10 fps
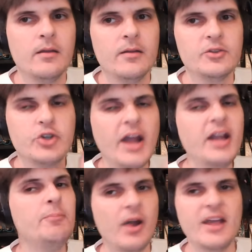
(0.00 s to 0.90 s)
trying
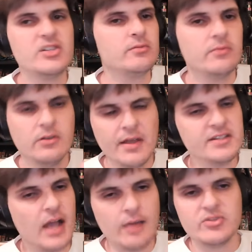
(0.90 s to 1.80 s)
to price Klay
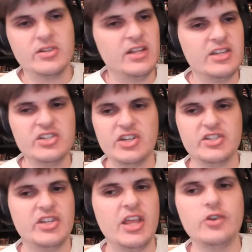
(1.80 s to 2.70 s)
Thompson is
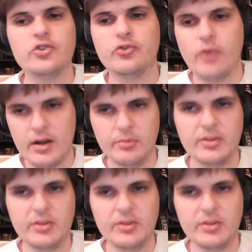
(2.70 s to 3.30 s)
just incredibly